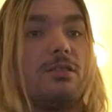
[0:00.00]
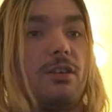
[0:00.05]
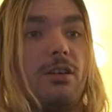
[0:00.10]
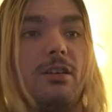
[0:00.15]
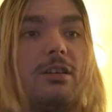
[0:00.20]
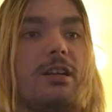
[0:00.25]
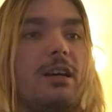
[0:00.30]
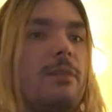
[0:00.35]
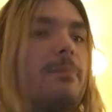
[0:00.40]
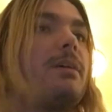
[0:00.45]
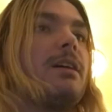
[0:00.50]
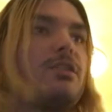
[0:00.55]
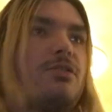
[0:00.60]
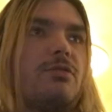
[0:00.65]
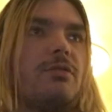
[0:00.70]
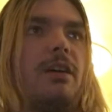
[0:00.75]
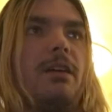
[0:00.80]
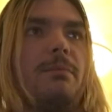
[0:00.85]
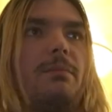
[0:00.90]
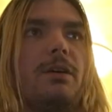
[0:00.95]
turned on my
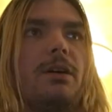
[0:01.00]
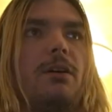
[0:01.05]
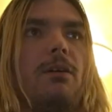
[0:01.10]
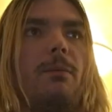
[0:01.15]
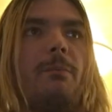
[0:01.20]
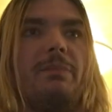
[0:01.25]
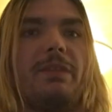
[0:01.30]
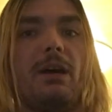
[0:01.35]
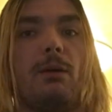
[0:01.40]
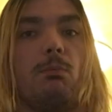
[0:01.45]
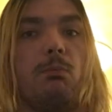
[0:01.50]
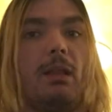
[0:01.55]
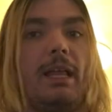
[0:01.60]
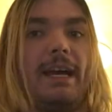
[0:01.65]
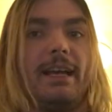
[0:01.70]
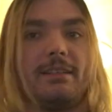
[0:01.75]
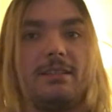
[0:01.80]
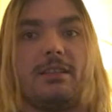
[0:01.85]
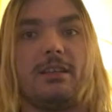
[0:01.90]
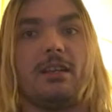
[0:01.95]
treadmill,
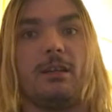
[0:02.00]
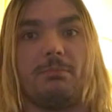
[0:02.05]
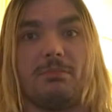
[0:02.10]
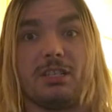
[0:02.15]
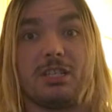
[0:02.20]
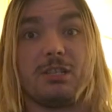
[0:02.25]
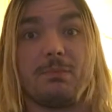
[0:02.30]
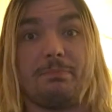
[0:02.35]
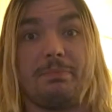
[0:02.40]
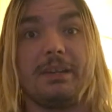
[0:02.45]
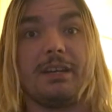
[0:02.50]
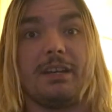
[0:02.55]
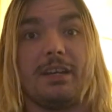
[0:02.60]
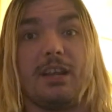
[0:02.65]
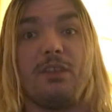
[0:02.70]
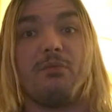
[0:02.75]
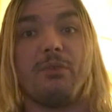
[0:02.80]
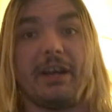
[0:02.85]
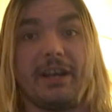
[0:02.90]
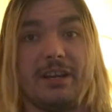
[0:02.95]
blasted up the speed,
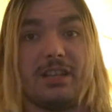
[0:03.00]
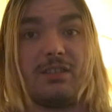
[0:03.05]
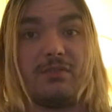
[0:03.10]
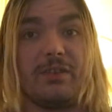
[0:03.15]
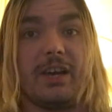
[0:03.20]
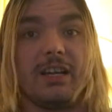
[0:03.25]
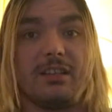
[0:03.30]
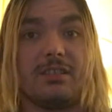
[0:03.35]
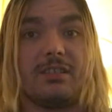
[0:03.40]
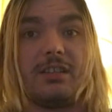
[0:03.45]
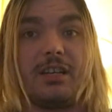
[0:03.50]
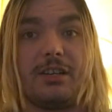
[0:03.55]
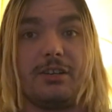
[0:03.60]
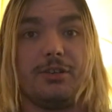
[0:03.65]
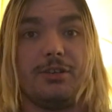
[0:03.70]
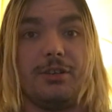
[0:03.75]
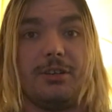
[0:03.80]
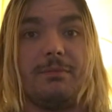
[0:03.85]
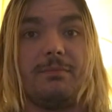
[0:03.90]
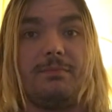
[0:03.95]
and ran as fast as I
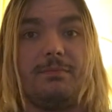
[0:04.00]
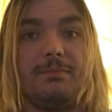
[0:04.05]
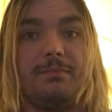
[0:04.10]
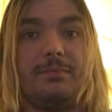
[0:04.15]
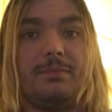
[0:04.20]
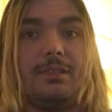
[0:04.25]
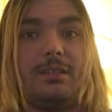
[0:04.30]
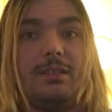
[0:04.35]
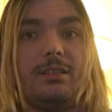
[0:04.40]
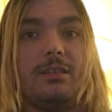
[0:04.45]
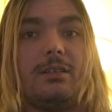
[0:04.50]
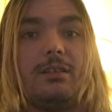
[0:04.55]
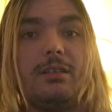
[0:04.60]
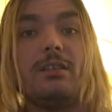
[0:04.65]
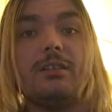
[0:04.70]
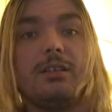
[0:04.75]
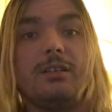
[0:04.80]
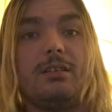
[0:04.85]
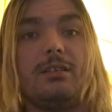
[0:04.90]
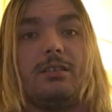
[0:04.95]
could.
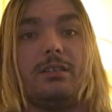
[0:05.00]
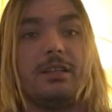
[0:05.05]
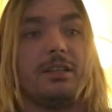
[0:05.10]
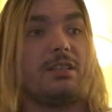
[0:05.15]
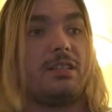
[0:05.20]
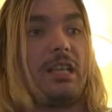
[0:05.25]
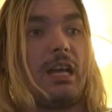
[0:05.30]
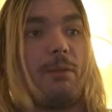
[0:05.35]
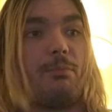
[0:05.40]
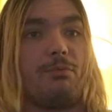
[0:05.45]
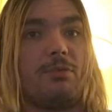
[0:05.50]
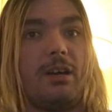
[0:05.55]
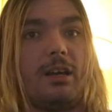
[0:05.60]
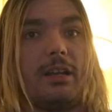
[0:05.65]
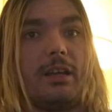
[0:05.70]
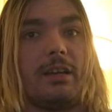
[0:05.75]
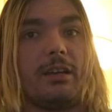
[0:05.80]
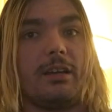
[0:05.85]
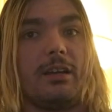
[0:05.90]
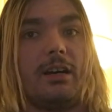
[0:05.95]
Didn't stop
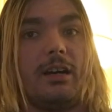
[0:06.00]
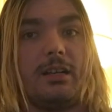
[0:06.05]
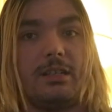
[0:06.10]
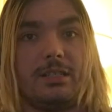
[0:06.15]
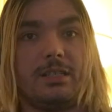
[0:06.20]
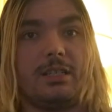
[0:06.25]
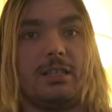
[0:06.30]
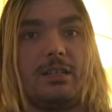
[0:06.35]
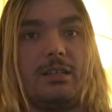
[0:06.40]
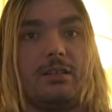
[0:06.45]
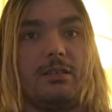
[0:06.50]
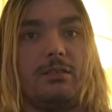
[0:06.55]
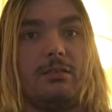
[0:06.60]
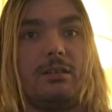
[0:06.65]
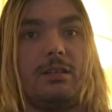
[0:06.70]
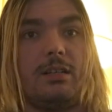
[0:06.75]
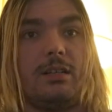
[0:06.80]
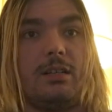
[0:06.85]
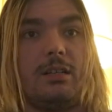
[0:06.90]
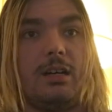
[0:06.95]
running
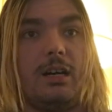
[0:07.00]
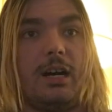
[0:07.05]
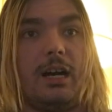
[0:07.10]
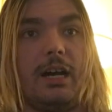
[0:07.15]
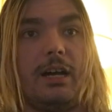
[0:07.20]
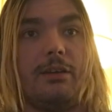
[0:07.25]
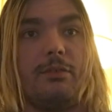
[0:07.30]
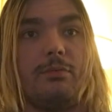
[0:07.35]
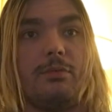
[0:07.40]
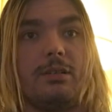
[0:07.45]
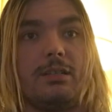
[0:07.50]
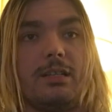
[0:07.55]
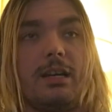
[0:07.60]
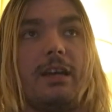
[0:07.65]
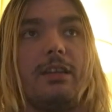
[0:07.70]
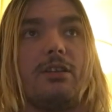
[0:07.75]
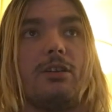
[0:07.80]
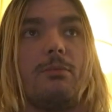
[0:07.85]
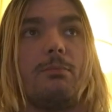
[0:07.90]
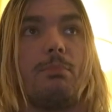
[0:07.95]
until I was
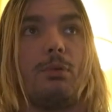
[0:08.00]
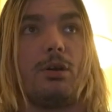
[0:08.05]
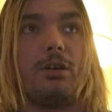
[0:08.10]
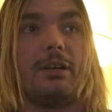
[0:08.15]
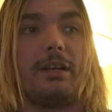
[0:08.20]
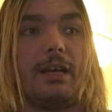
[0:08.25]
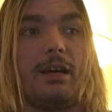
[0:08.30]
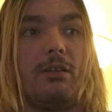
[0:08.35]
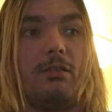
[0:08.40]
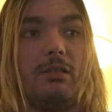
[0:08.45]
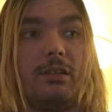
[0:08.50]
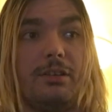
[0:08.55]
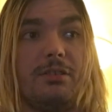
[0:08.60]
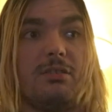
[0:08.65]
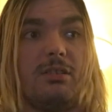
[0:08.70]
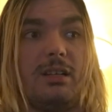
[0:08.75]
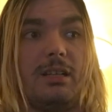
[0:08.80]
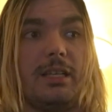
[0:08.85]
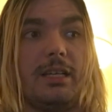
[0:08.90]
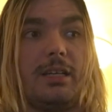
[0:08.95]
either burned out
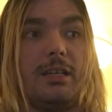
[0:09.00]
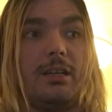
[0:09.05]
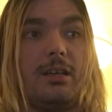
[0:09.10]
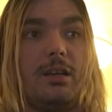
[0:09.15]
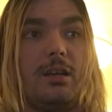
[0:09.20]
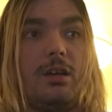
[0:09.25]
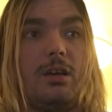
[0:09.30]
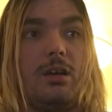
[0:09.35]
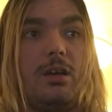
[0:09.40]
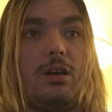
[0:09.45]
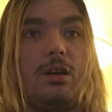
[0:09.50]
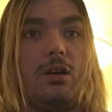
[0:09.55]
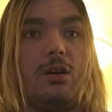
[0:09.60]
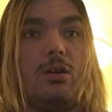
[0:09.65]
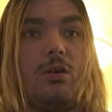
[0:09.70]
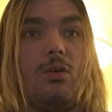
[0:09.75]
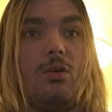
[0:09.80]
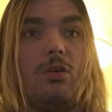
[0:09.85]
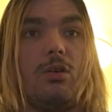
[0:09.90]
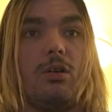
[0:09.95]
literally
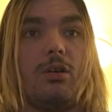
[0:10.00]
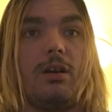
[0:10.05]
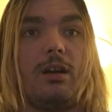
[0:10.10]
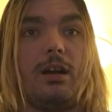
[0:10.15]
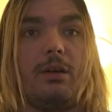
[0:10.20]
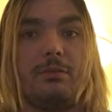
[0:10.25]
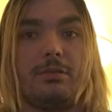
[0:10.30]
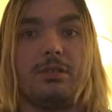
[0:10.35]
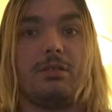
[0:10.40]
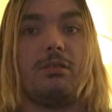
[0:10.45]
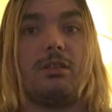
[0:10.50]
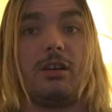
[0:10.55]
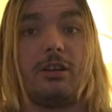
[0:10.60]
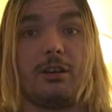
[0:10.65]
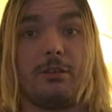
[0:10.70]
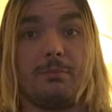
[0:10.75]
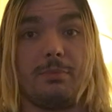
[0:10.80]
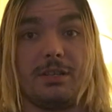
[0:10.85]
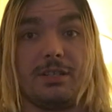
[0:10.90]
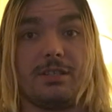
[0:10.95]
or I was no
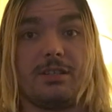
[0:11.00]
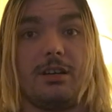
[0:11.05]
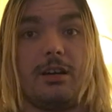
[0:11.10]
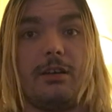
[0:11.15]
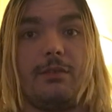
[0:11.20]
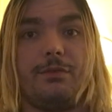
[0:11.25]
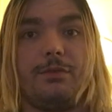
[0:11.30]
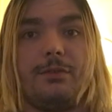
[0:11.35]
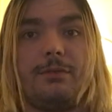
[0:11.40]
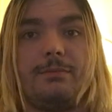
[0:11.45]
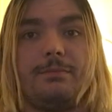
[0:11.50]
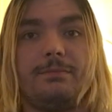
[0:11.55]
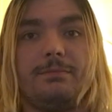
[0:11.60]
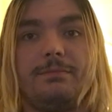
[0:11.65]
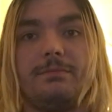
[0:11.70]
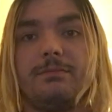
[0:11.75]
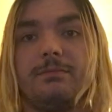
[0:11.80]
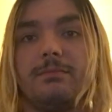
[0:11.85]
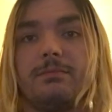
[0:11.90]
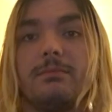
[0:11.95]
longer pissed off.
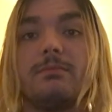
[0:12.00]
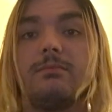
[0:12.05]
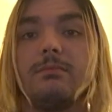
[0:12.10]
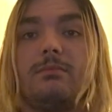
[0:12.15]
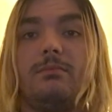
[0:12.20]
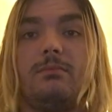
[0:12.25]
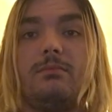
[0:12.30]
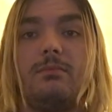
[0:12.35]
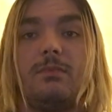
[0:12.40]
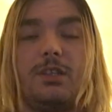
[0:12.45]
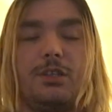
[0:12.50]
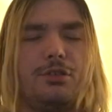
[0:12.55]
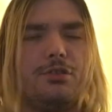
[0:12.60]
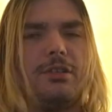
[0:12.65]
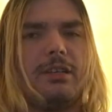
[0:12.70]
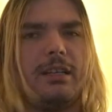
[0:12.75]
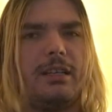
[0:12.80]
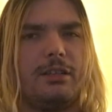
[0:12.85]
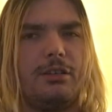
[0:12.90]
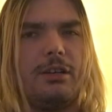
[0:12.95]
You
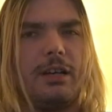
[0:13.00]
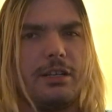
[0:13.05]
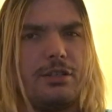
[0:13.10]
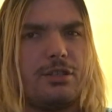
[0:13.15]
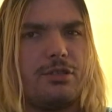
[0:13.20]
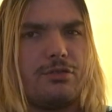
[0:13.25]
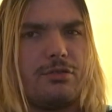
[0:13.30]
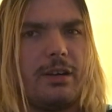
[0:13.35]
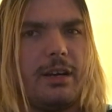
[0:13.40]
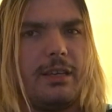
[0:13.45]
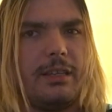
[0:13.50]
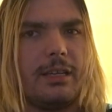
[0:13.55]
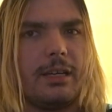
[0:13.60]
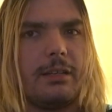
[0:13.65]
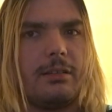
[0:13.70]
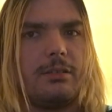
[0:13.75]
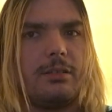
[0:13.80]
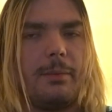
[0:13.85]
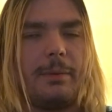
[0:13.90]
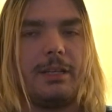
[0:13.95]
should, you guys should try
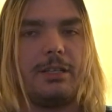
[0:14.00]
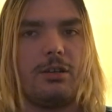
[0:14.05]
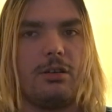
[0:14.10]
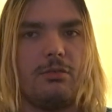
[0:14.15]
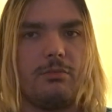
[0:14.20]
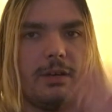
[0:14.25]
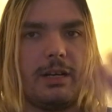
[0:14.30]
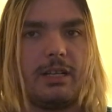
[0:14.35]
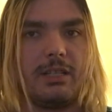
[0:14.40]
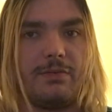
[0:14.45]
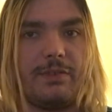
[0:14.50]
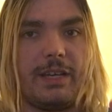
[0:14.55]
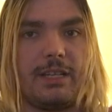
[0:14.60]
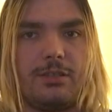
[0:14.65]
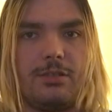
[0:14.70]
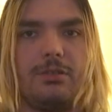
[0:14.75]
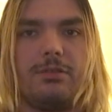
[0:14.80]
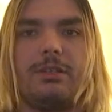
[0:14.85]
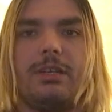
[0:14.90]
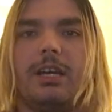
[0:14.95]
that. I mean, don't run as
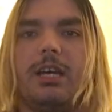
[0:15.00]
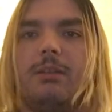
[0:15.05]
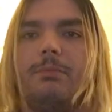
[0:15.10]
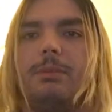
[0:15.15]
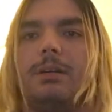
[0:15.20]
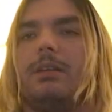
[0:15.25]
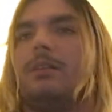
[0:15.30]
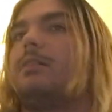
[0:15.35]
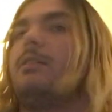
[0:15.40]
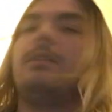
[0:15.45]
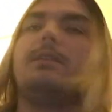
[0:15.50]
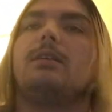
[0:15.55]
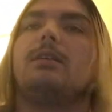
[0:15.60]
fast as you can, but